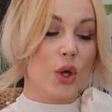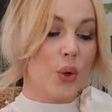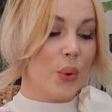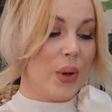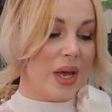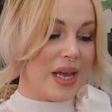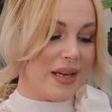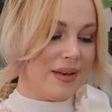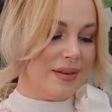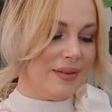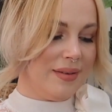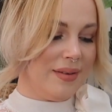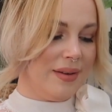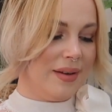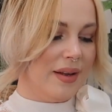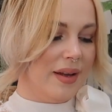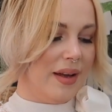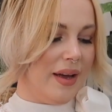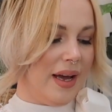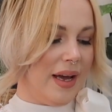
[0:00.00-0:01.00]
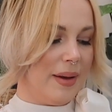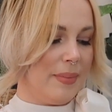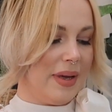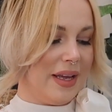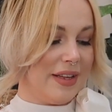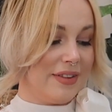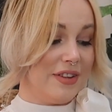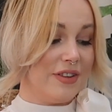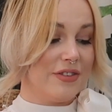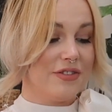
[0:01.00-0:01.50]
you in,
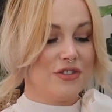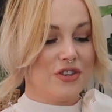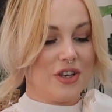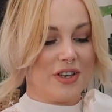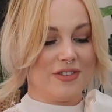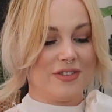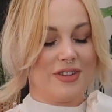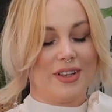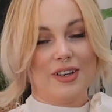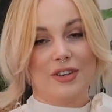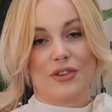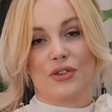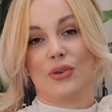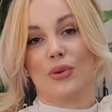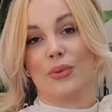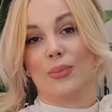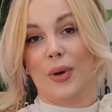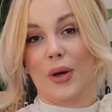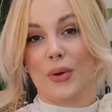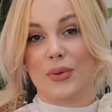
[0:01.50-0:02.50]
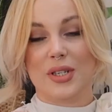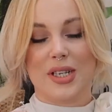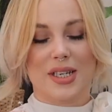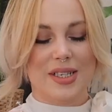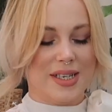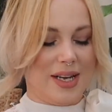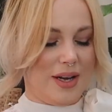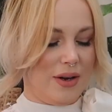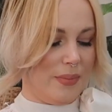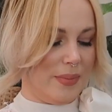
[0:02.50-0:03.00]
it is just a little bow
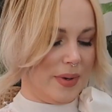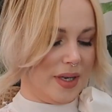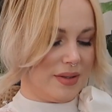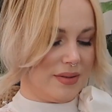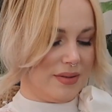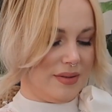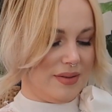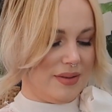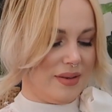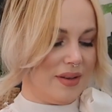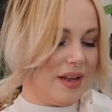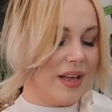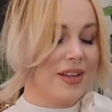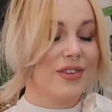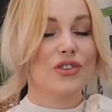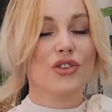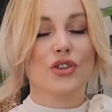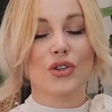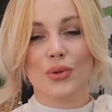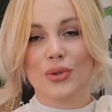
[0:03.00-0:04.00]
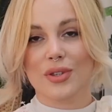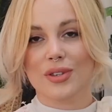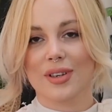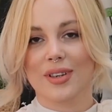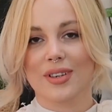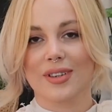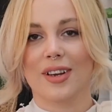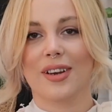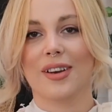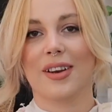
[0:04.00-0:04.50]
detail, but it's cute
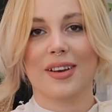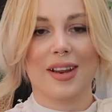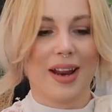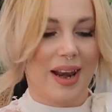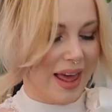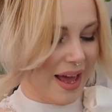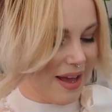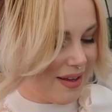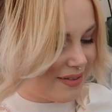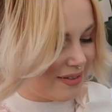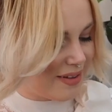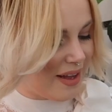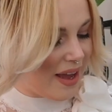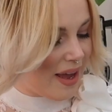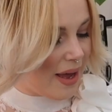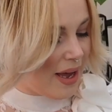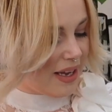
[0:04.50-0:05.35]
nonetheless.